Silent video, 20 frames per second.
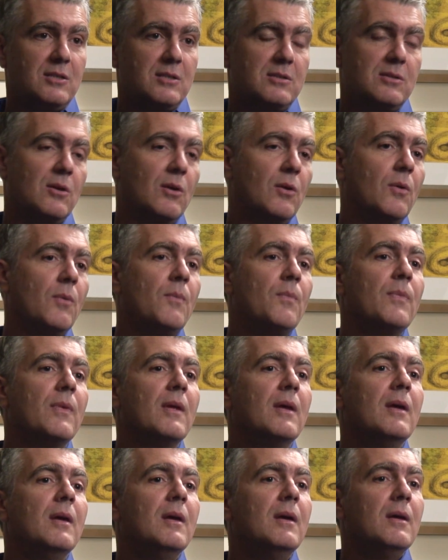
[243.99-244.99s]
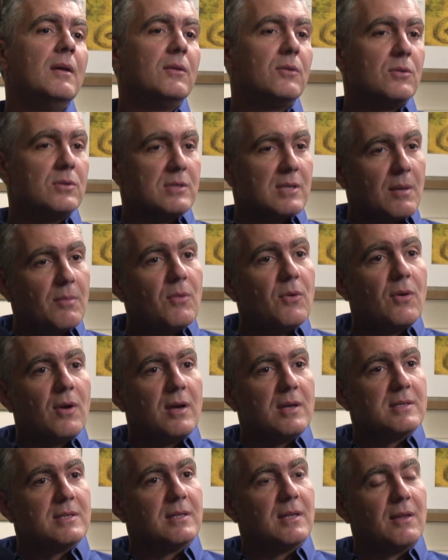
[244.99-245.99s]
So to
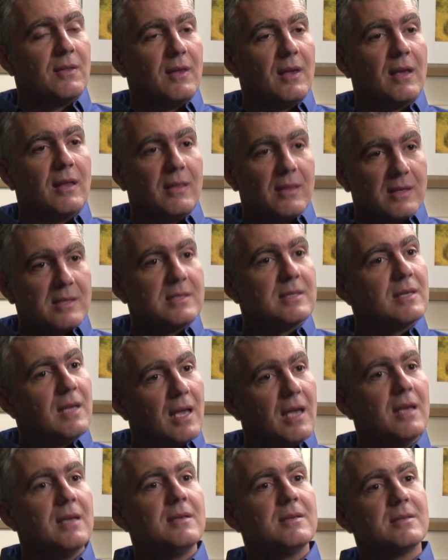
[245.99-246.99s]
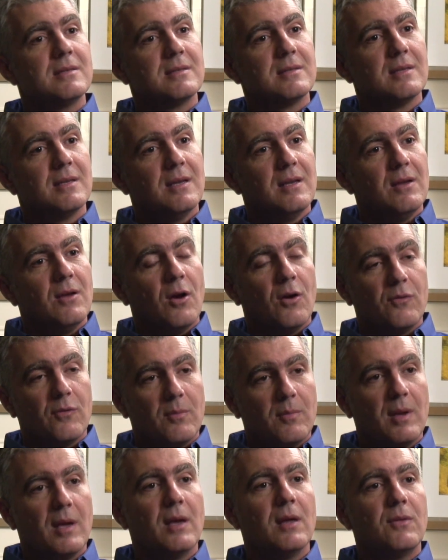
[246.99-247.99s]
summarize it, I think in this case of
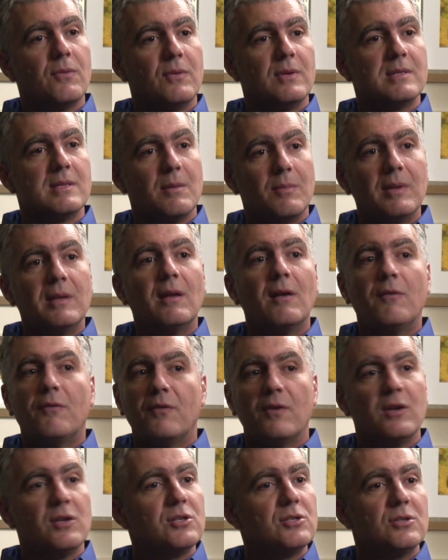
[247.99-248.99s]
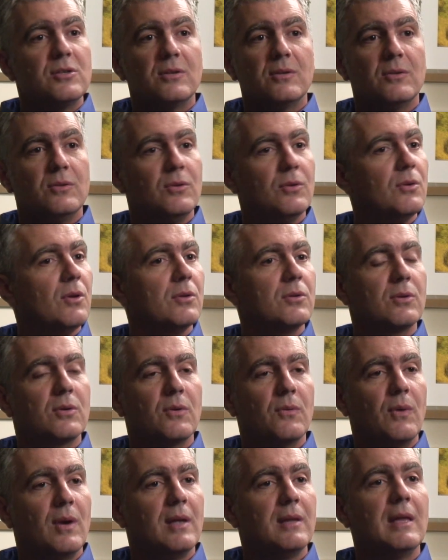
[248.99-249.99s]
omega threes, the middle fish do not
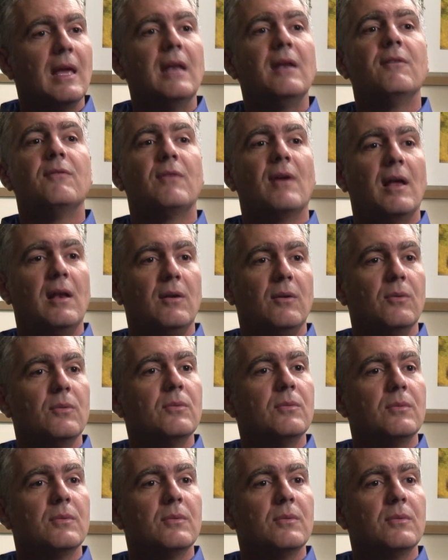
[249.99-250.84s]
create any value.